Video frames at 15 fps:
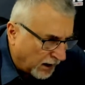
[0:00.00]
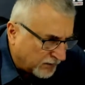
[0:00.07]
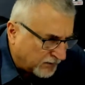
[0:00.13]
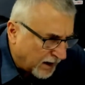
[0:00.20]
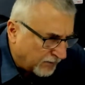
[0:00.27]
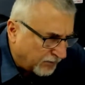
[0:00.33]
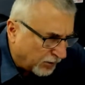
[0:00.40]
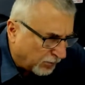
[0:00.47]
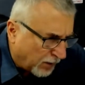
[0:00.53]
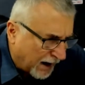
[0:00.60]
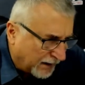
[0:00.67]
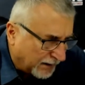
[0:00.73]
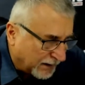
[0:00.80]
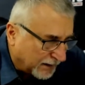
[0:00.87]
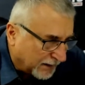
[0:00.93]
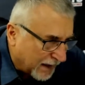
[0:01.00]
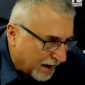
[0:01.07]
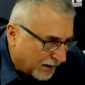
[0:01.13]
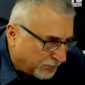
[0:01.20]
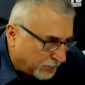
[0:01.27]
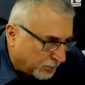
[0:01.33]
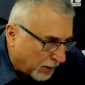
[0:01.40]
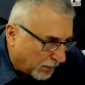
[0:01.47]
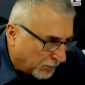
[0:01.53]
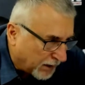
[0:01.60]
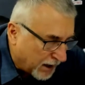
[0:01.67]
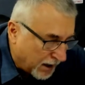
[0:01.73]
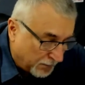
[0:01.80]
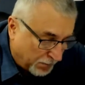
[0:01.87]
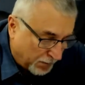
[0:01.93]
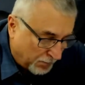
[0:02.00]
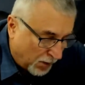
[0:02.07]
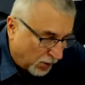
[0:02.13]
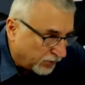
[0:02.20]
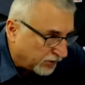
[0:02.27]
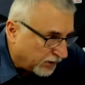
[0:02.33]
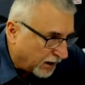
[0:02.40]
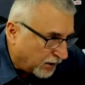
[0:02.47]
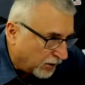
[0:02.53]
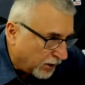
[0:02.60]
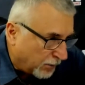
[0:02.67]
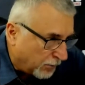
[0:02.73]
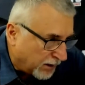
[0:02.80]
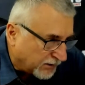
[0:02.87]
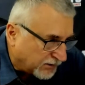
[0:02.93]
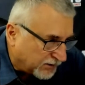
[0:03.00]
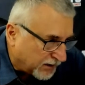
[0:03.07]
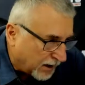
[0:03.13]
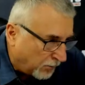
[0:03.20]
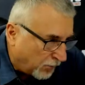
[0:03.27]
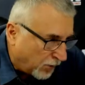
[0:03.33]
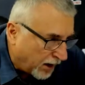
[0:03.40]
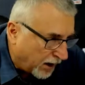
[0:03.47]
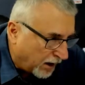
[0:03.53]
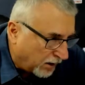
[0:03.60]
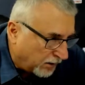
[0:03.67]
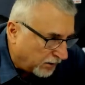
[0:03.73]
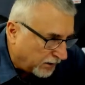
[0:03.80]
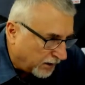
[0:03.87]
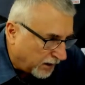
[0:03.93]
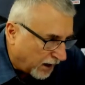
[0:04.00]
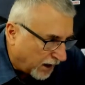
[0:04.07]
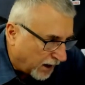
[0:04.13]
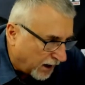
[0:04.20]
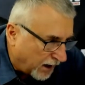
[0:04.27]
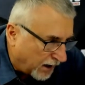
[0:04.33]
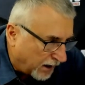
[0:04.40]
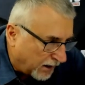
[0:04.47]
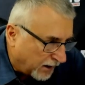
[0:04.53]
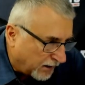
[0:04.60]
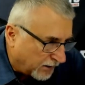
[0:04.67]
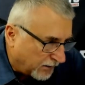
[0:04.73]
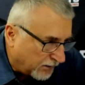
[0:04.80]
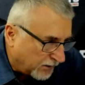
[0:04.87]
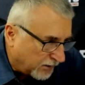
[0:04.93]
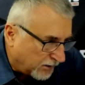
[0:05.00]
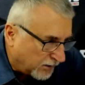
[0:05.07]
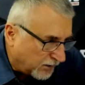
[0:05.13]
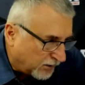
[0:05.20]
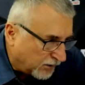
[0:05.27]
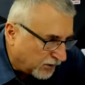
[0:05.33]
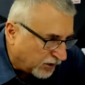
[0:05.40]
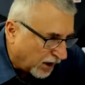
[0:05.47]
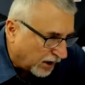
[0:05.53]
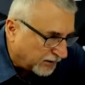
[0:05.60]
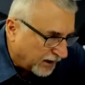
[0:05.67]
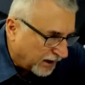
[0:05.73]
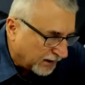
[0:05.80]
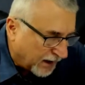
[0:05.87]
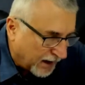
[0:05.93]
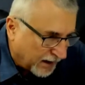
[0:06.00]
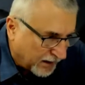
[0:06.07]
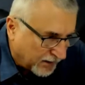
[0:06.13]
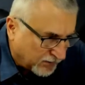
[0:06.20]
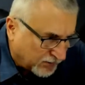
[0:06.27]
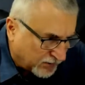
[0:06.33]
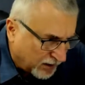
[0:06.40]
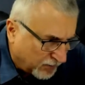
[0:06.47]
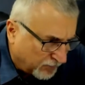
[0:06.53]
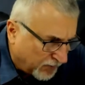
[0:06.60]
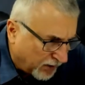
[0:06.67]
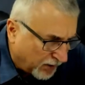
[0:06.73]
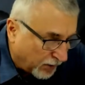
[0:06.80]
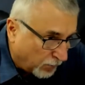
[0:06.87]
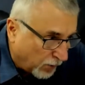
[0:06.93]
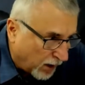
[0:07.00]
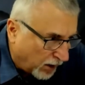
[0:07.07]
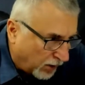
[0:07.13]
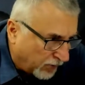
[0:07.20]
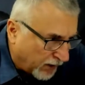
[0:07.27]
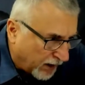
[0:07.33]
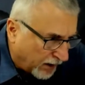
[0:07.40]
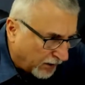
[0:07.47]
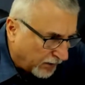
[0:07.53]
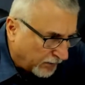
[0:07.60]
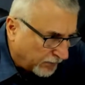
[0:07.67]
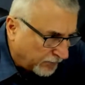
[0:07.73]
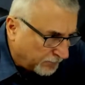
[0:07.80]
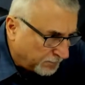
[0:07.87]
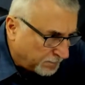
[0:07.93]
David Riley left, probably got a promotion. I know he went somewhere. Shante Leggins did very well there.